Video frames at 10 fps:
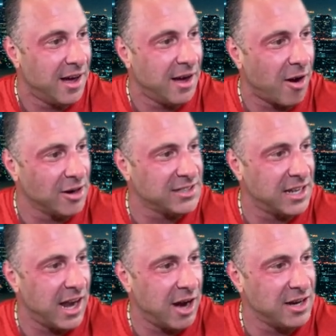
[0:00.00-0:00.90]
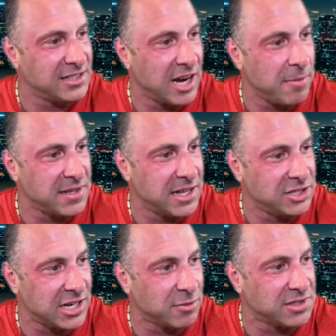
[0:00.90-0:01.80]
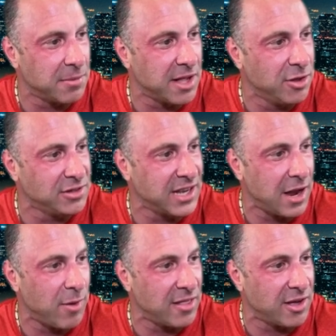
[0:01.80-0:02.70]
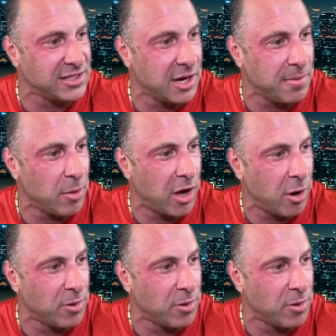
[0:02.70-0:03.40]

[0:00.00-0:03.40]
Uh, Art said Aries therapy is an injectable semaglutide weight loss therapy that will